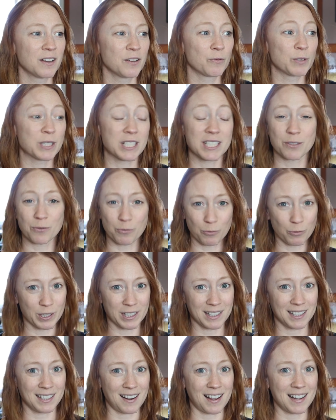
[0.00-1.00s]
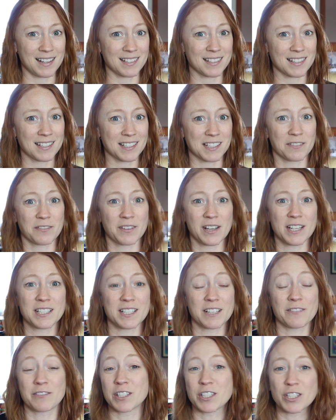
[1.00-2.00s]
which is really nice, because if
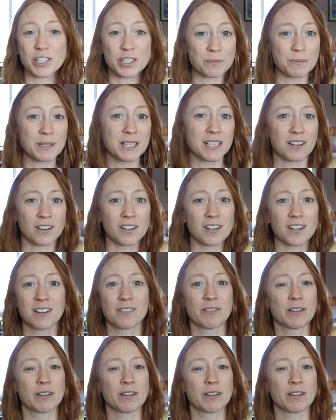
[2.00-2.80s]
it's just me and her,